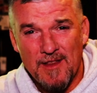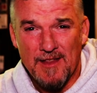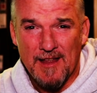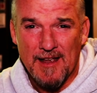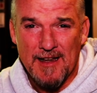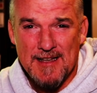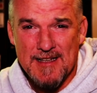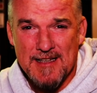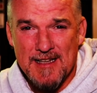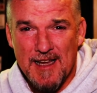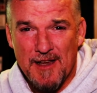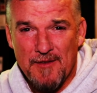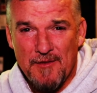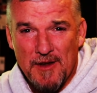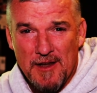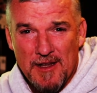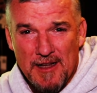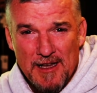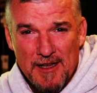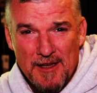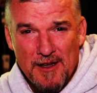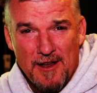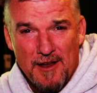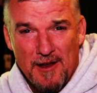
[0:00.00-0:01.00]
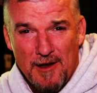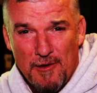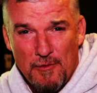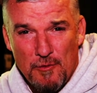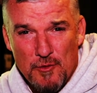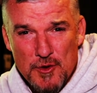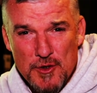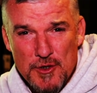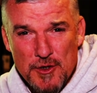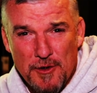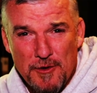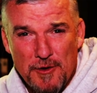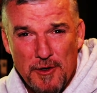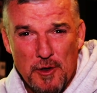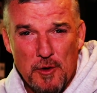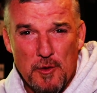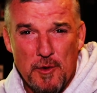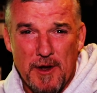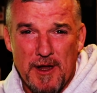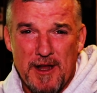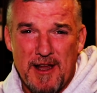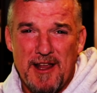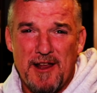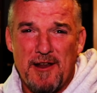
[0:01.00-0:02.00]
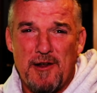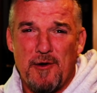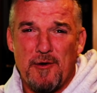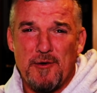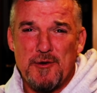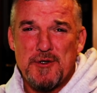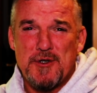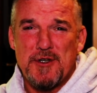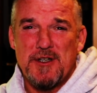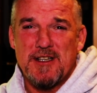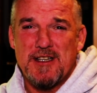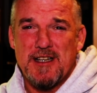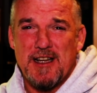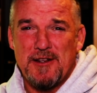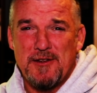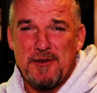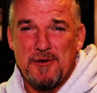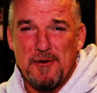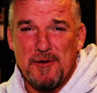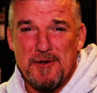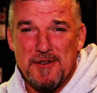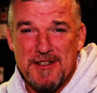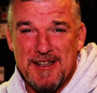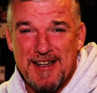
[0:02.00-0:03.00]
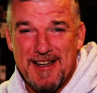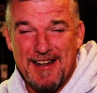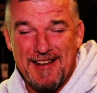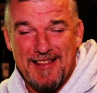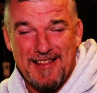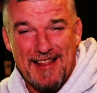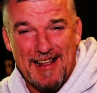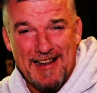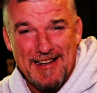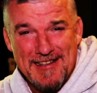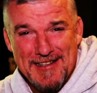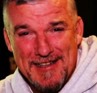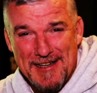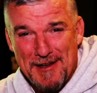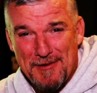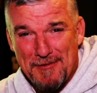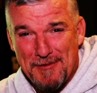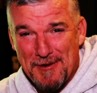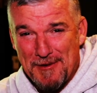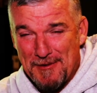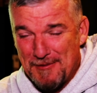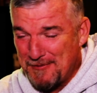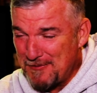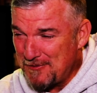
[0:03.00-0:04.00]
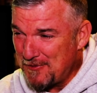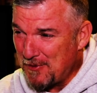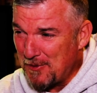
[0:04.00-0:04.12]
Thanksgiving, we'll show you a quick Kid Coach Chiefs Outdoors Thanksgiving.